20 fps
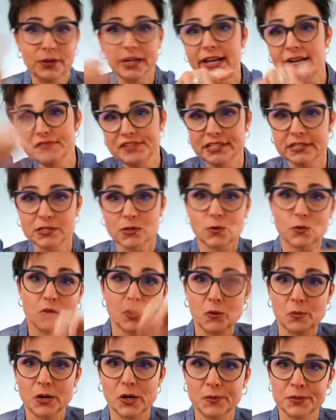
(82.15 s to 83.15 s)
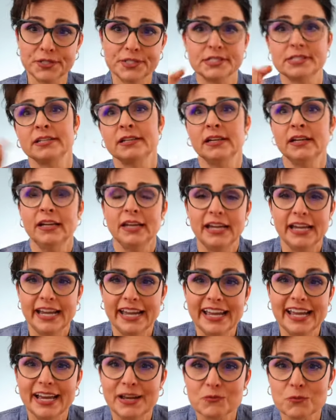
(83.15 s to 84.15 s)
we have these squirrel moments
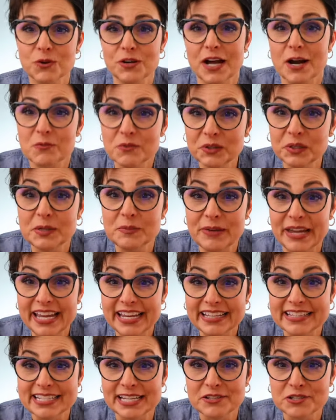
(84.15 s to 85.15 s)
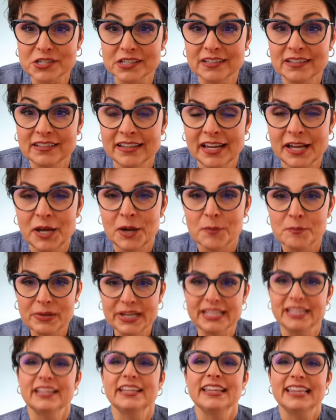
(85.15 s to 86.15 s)
and we're not really paying attention.
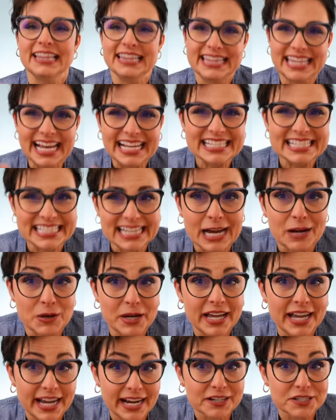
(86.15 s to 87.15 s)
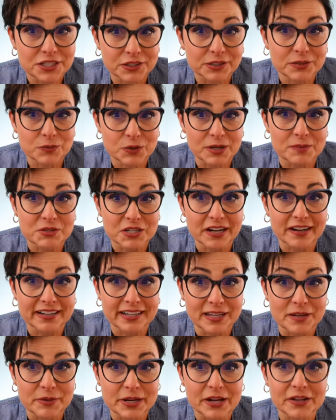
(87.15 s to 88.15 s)
But that's not actually what I'm
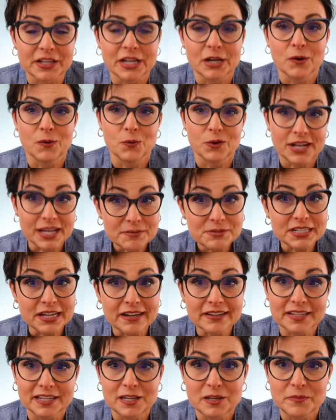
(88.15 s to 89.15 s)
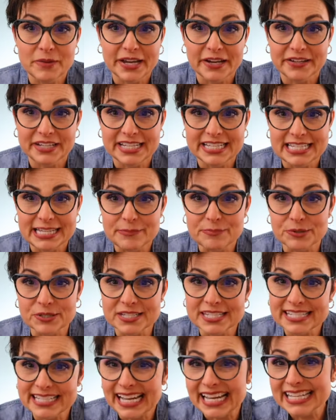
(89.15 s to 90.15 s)
talking about. What I'm talking about is a
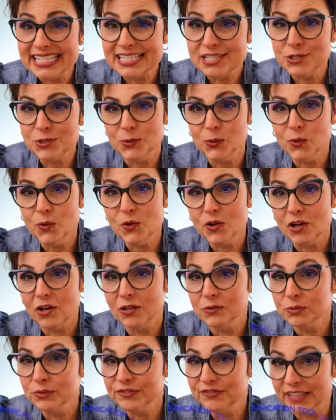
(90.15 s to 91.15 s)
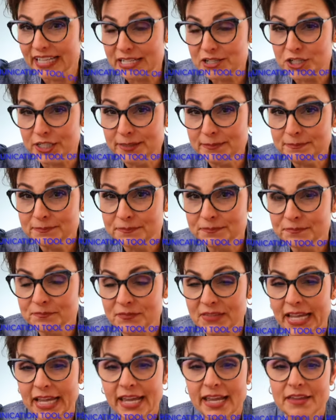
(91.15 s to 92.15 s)
precise tool called reflection
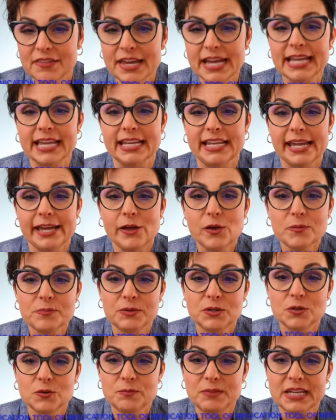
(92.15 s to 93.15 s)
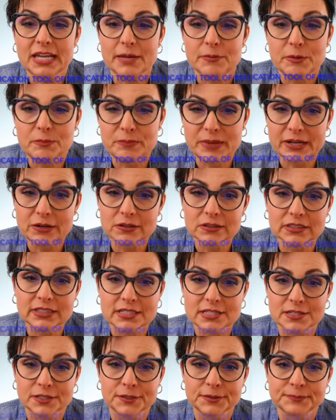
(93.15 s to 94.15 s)
that can help you become a better
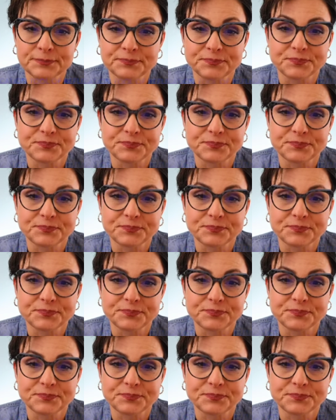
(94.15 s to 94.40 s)
listener.